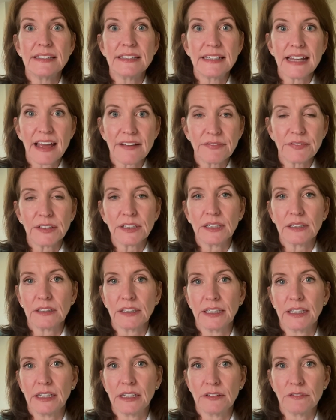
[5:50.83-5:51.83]

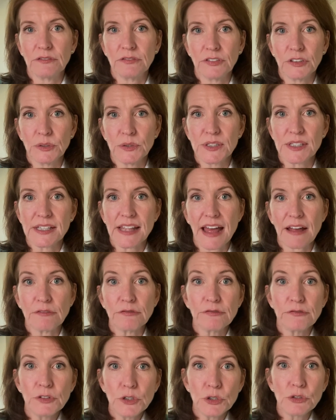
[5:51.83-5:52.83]
definitely influence that
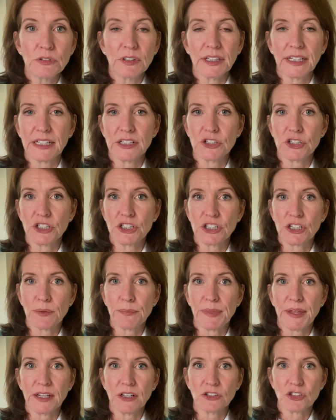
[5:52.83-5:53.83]
food relationship
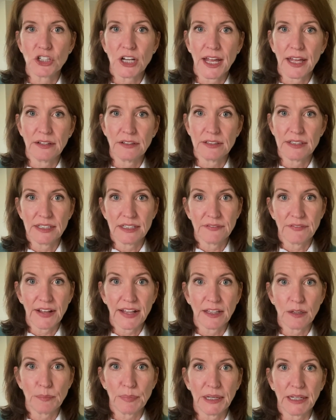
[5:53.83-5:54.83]
that your child is
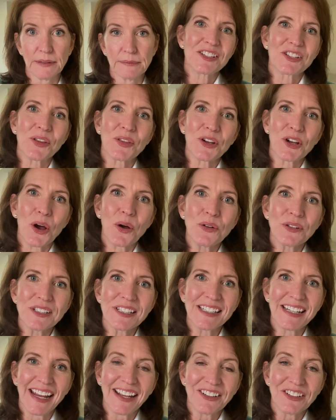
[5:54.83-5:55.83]
developing. So the gold
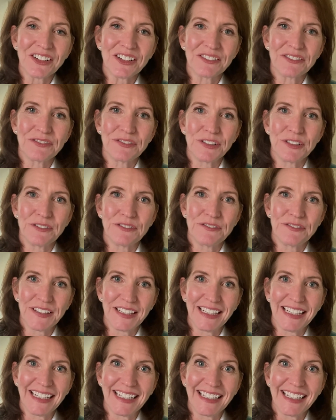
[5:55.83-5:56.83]
standard of
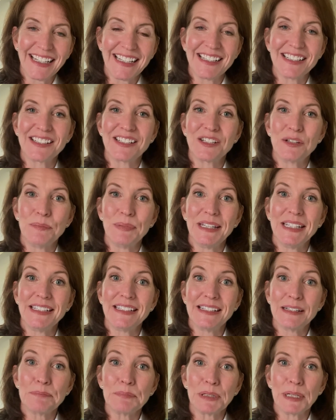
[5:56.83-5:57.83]
feeding is to be
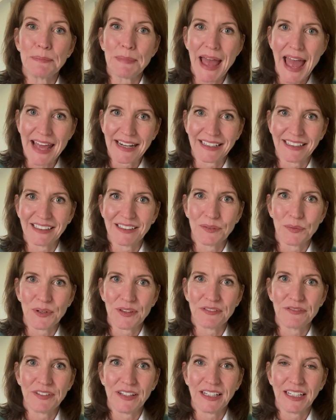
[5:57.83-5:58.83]
diplomatic with
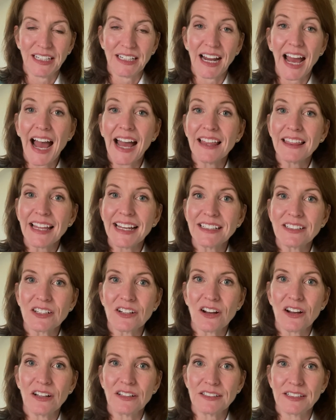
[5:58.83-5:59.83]
feeding. I like to
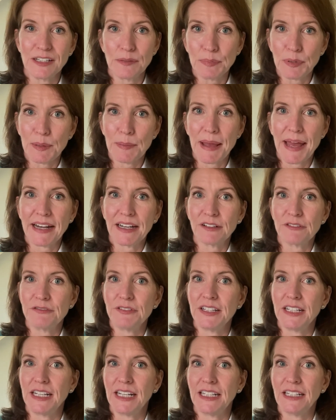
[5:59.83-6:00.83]
call diplomatic
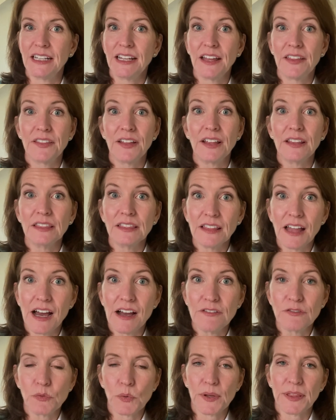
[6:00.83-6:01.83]
feeding the
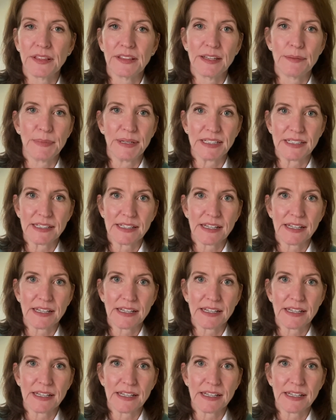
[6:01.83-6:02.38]
love with limits